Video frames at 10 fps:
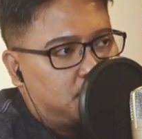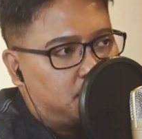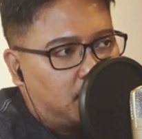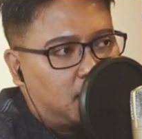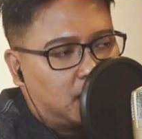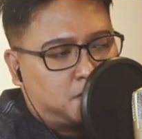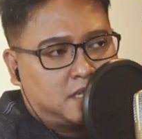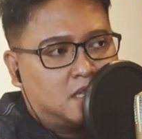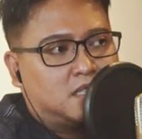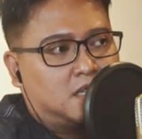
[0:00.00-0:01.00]
right?
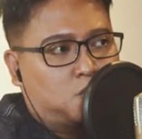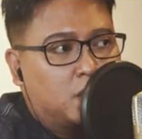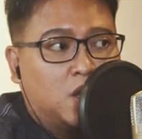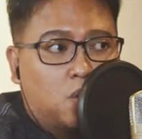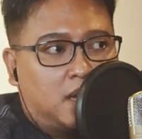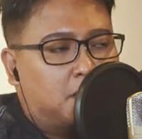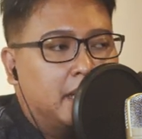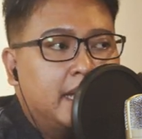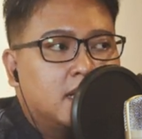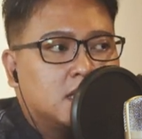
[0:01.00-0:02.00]
Especially since we know that
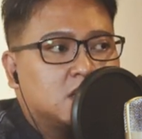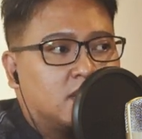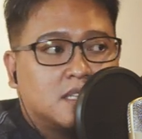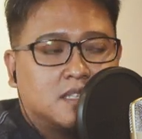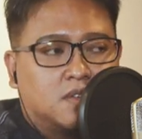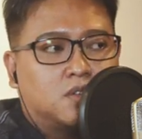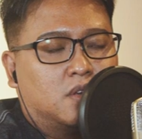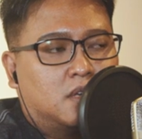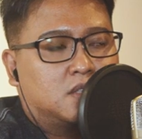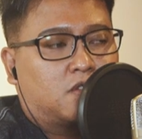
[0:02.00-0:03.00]
media is very sensitive to the
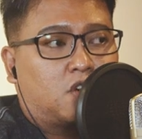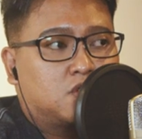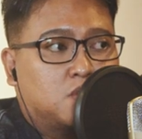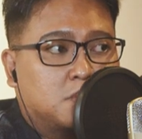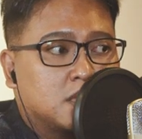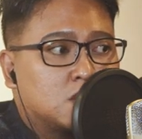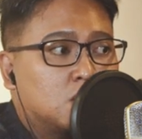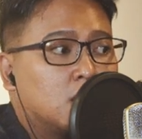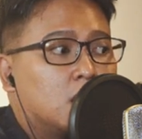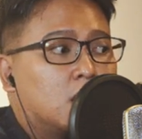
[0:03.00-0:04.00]
needs of consumers.
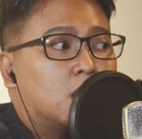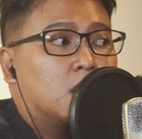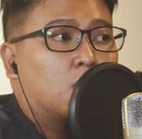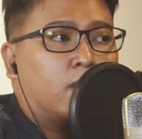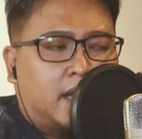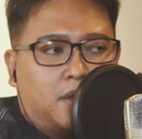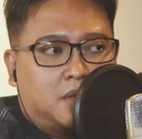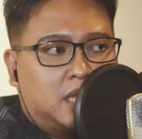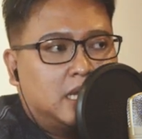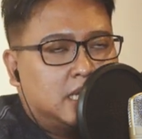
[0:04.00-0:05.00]
So why do you
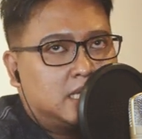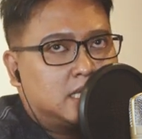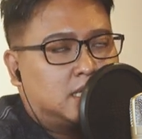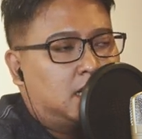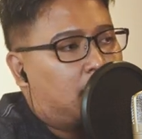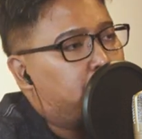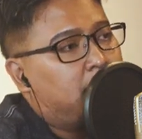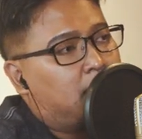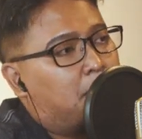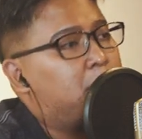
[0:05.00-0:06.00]
think this is still
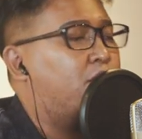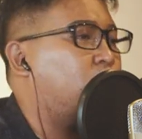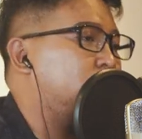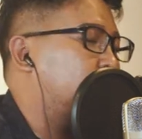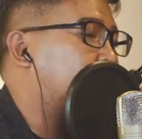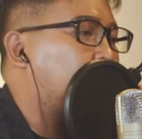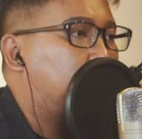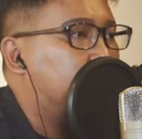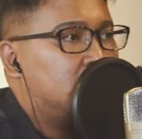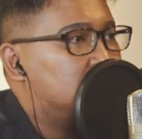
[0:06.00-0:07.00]
happening? I mean, of course, in our
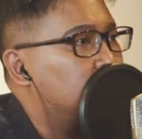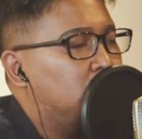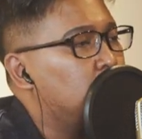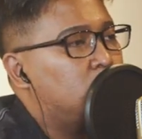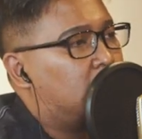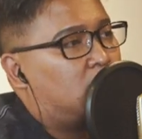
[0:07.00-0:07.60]
publication, we don't do that